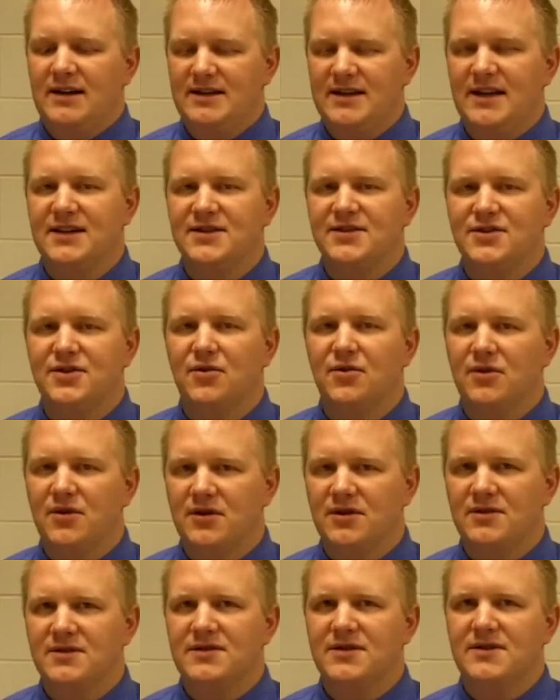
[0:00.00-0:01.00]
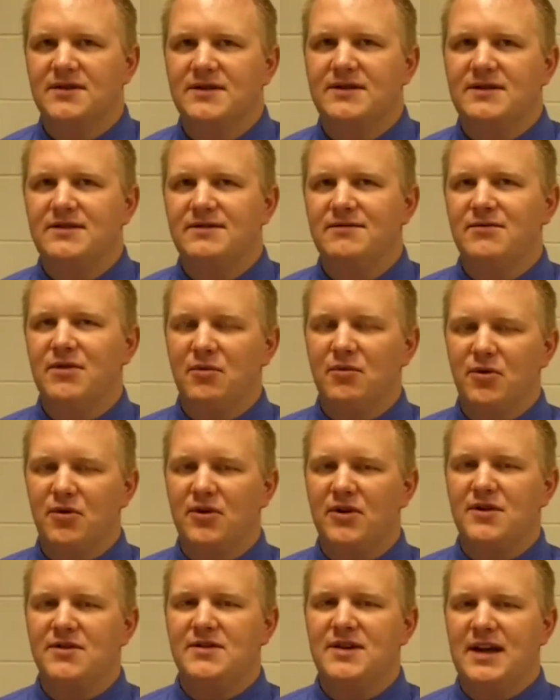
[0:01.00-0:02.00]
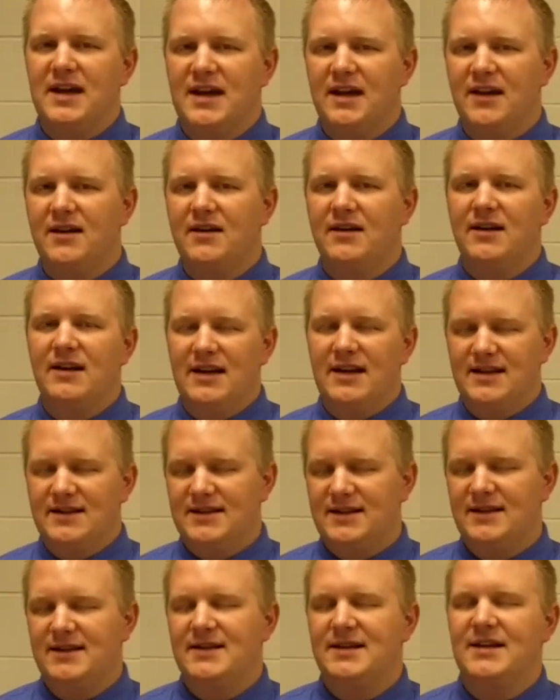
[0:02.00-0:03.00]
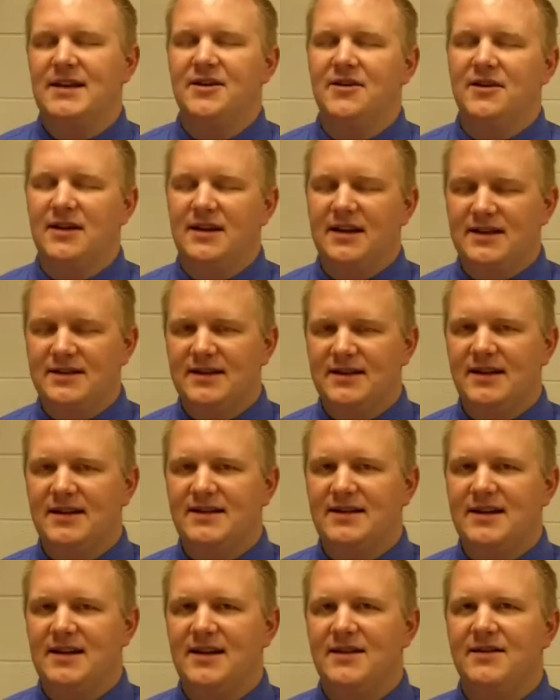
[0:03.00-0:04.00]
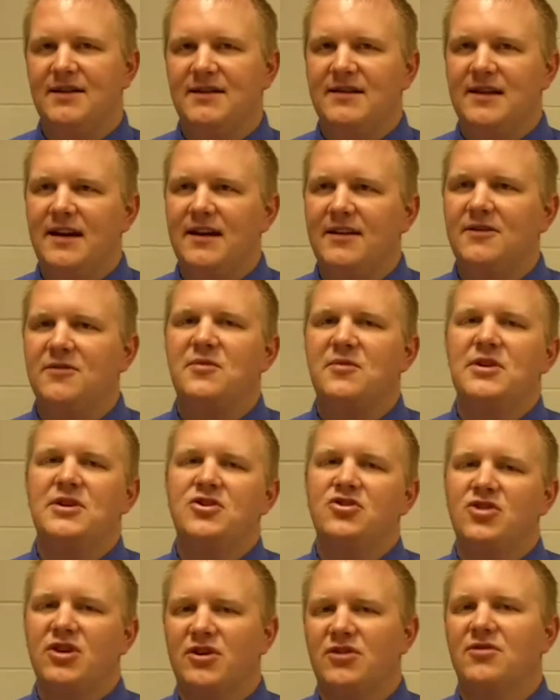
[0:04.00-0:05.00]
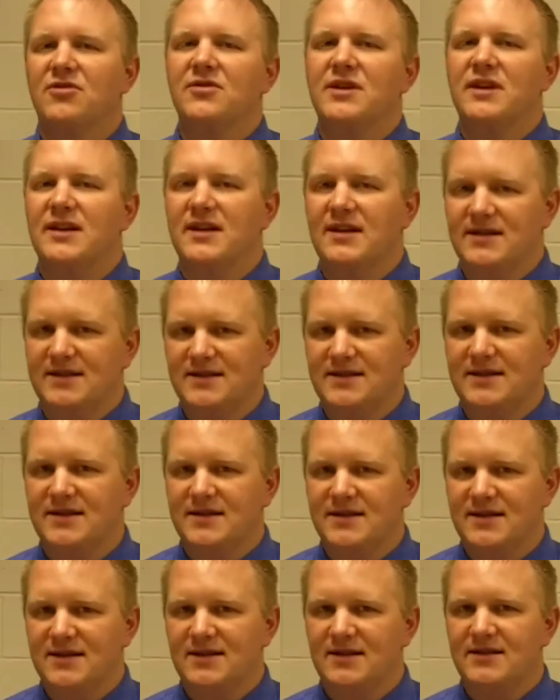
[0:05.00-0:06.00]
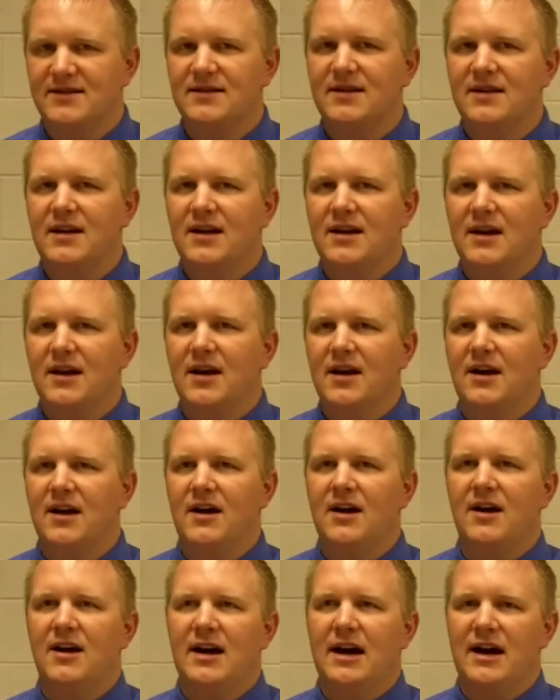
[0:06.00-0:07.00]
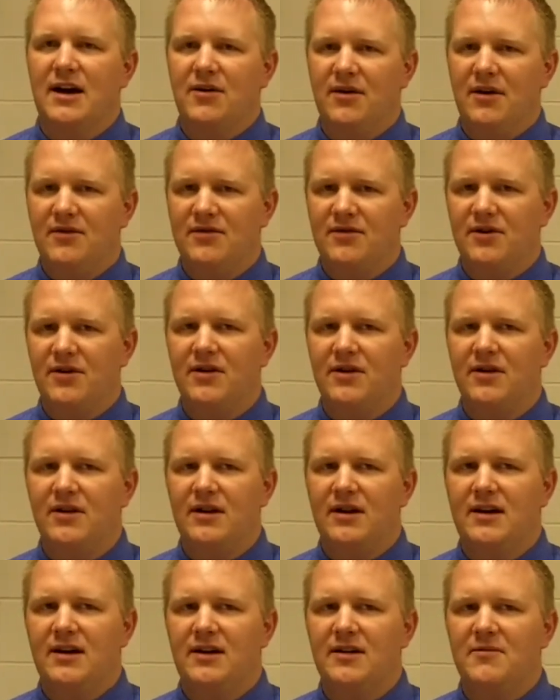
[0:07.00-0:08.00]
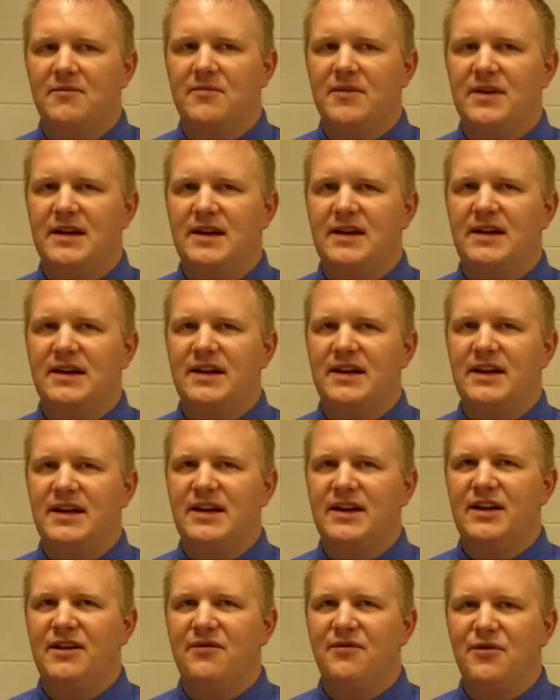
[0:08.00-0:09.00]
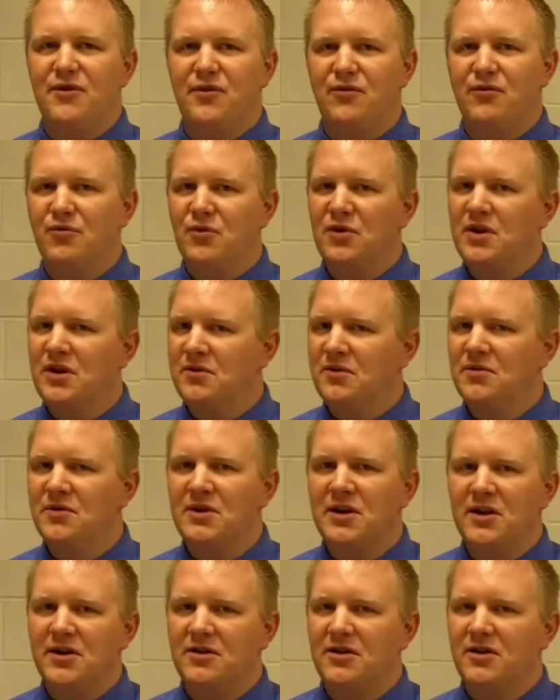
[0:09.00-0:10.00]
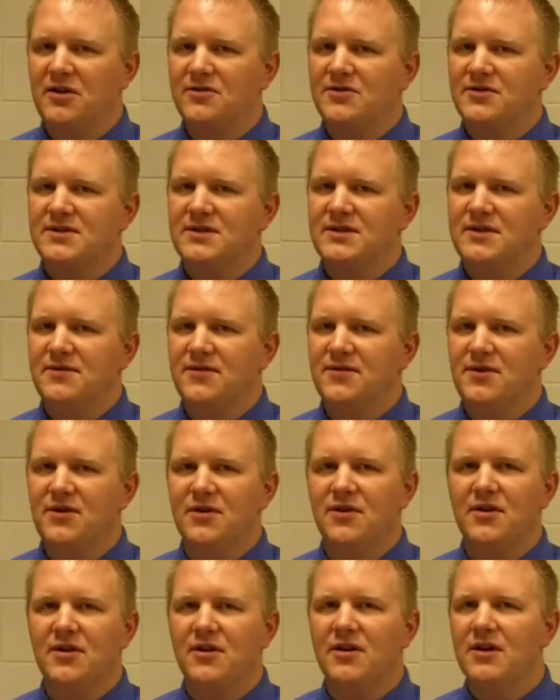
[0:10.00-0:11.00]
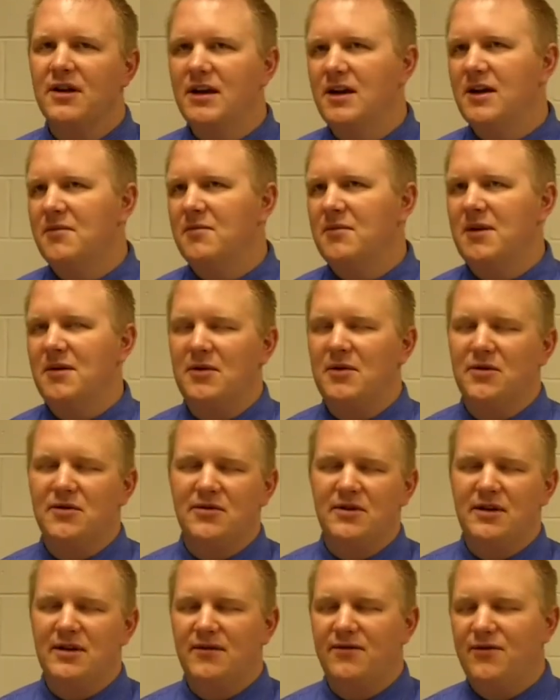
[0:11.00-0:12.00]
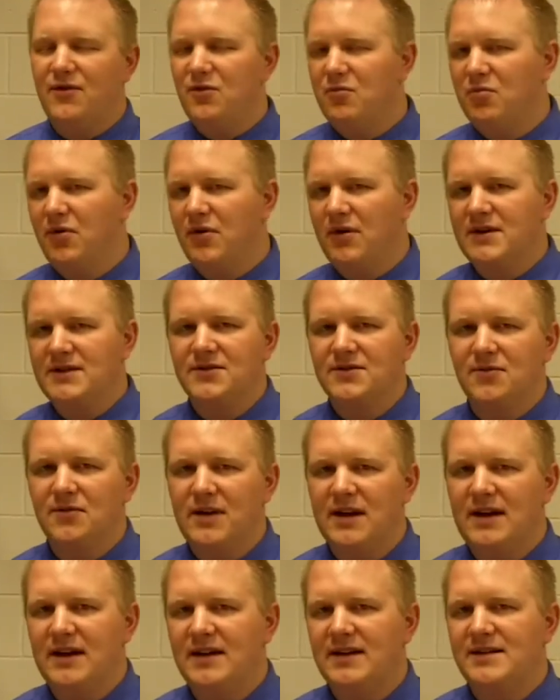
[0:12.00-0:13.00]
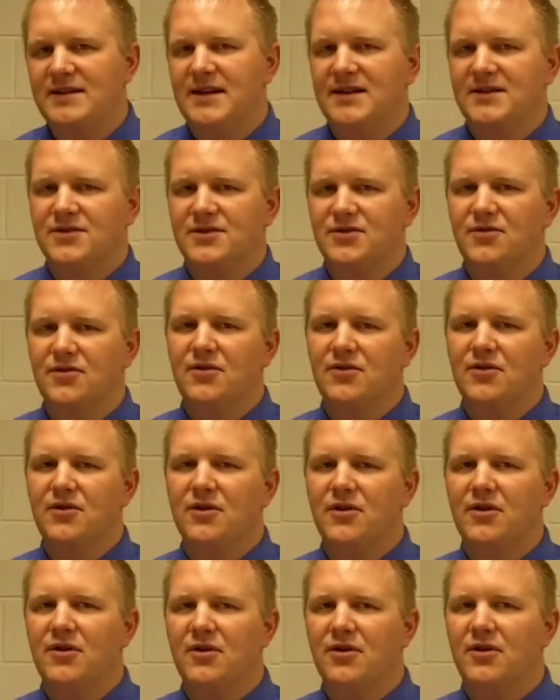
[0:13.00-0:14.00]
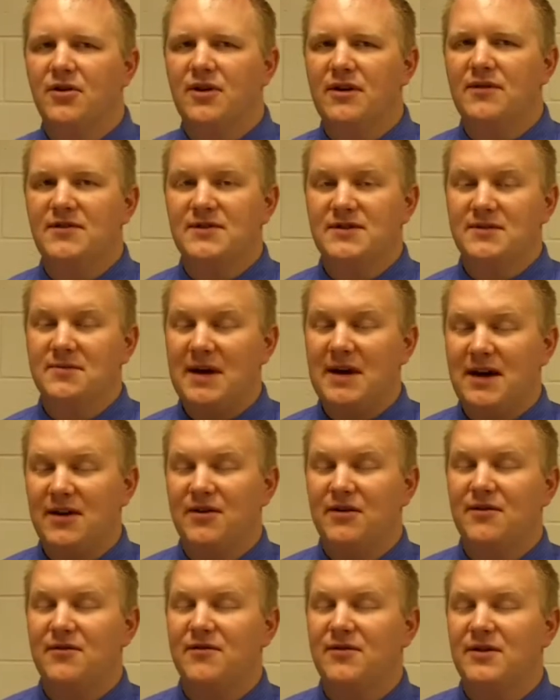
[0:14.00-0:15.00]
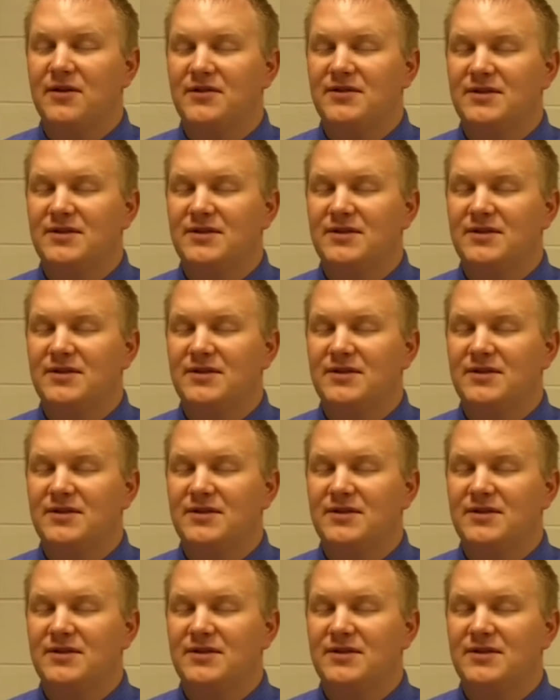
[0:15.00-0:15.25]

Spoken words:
test scores, the more you take an ACT or an SAT, they tend to be generally consistent. However, if you're really, really close, if you're maybe only a few points away on a test score, if it's a matter of